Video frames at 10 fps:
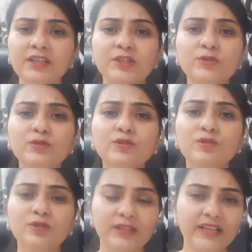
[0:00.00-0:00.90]
do you
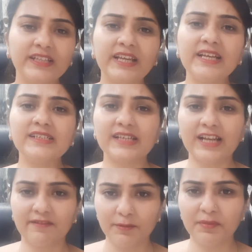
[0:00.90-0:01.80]
know that Kings
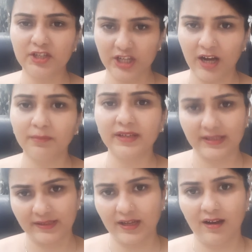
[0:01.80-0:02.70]
11 Punjab
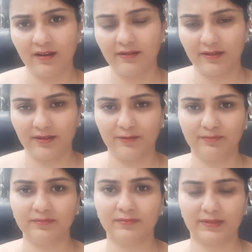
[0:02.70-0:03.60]
is our,
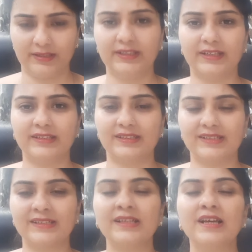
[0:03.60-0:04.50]
there is this